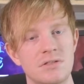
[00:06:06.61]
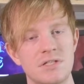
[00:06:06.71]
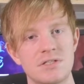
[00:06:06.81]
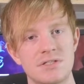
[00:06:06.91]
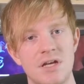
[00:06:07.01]

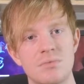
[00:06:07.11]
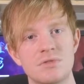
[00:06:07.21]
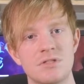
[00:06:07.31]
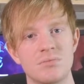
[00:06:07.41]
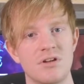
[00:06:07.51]
ditch
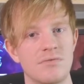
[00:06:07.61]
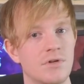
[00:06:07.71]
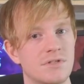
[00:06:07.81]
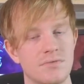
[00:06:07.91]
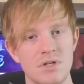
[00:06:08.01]
attempt to bring a
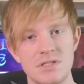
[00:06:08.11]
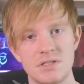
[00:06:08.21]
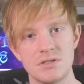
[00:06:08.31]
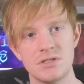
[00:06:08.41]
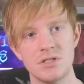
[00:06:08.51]
voice of
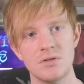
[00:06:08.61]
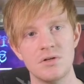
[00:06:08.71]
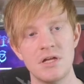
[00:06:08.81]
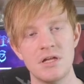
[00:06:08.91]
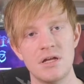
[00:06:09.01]
reason to